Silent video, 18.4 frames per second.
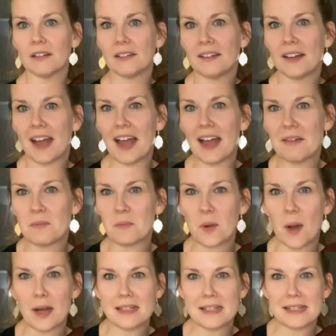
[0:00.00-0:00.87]
I haven't
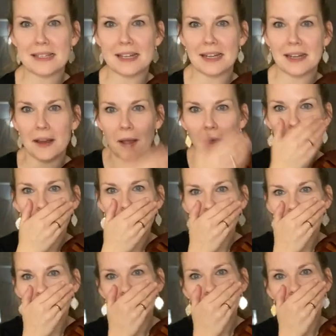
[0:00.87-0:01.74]
practiced in
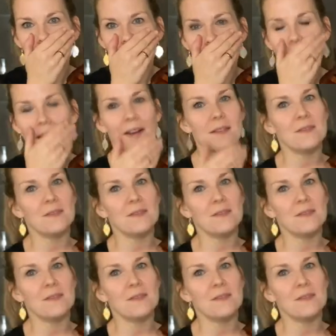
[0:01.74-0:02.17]
a